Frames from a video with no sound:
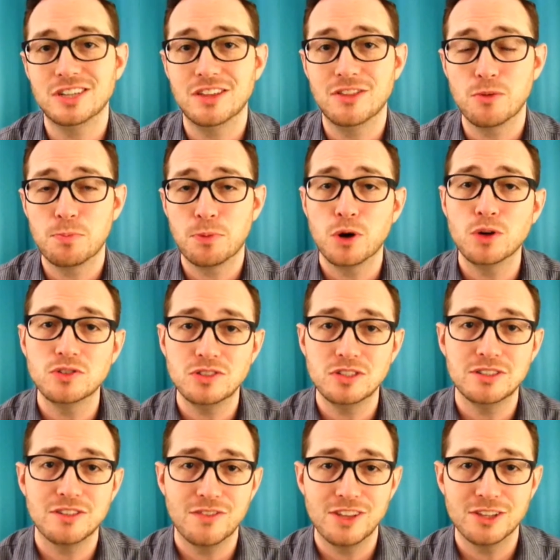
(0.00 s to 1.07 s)
and the
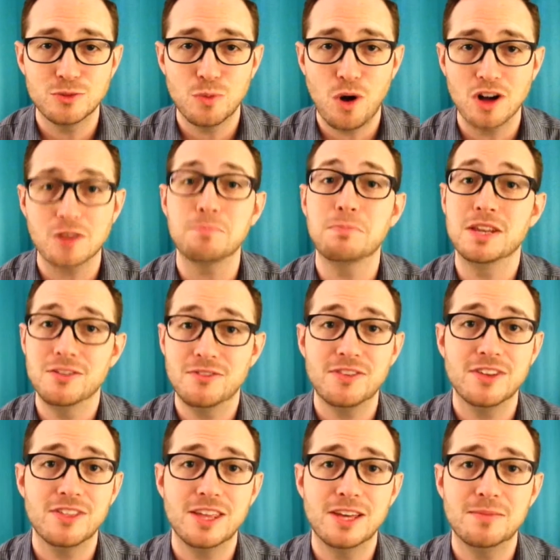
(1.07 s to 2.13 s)
proceeds of this walk
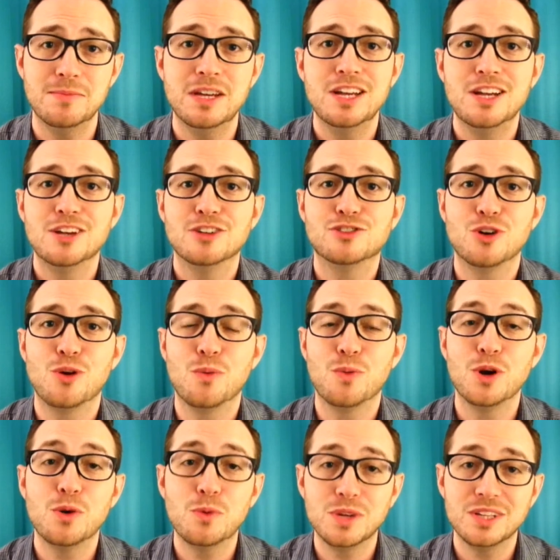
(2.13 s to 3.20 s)
benefit them, so
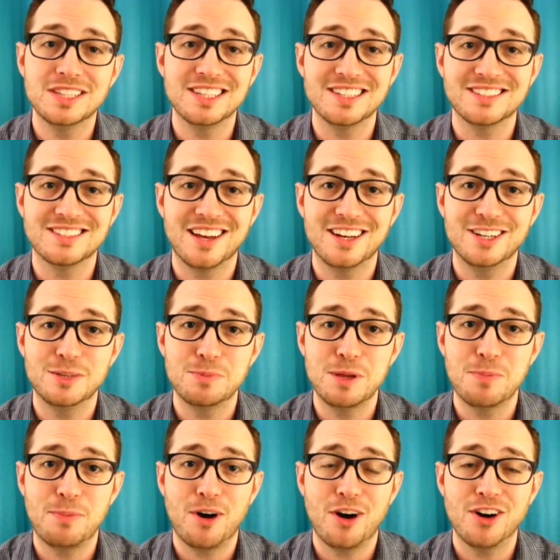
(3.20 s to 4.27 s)
we're really excited to be a
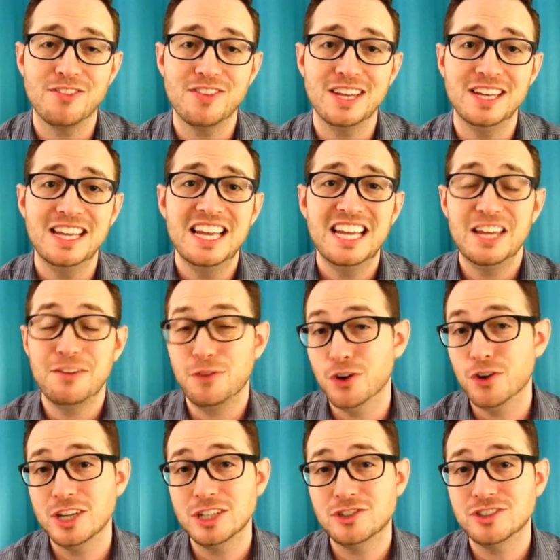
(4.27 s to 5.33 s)
part of it. If
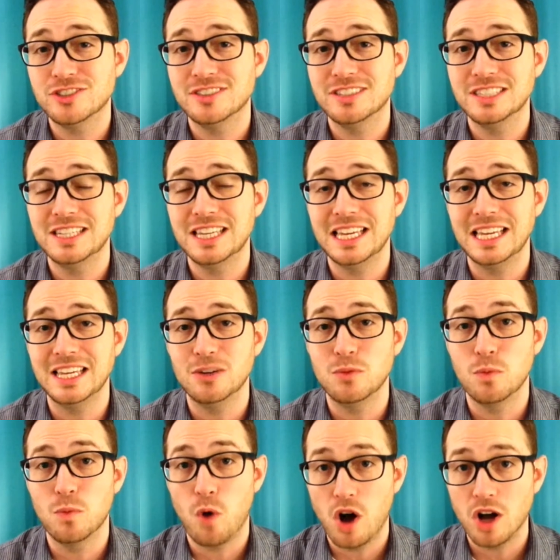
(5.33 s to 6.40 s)
you're interested in
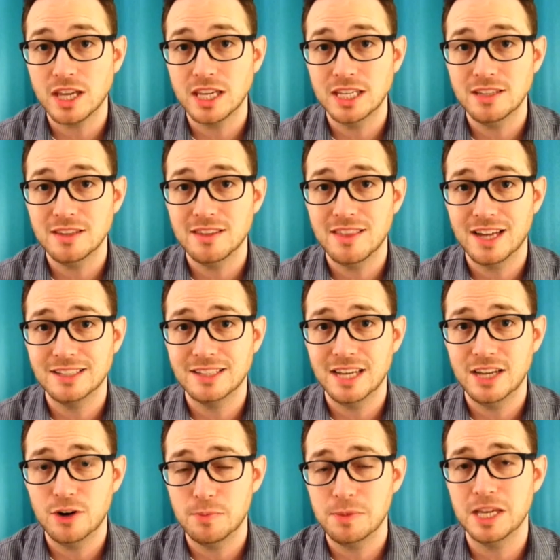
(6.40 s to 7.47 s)
walking that
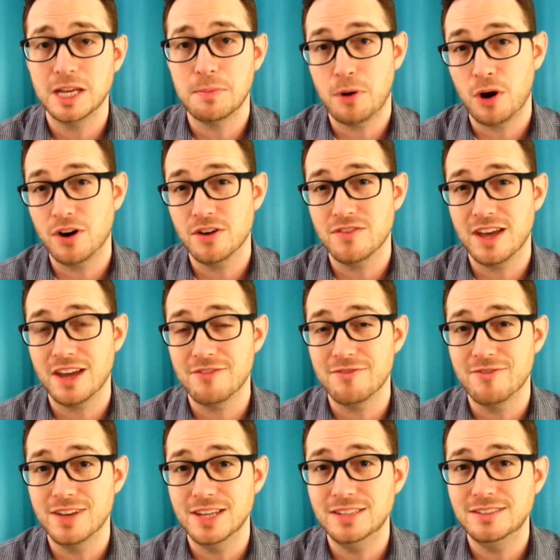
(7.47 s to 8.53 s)
day, or being a part of that
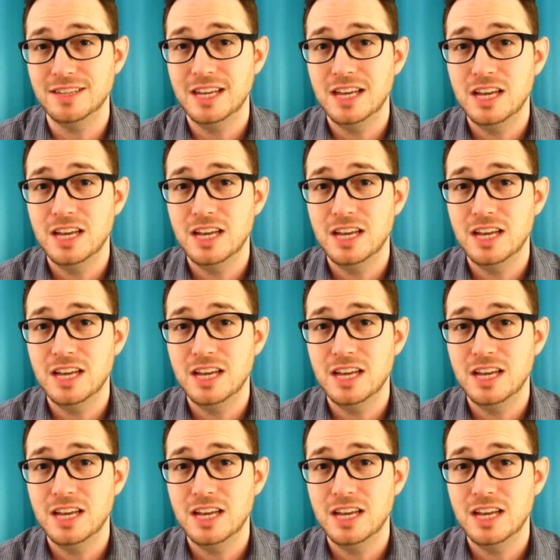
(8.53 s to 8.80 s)
event,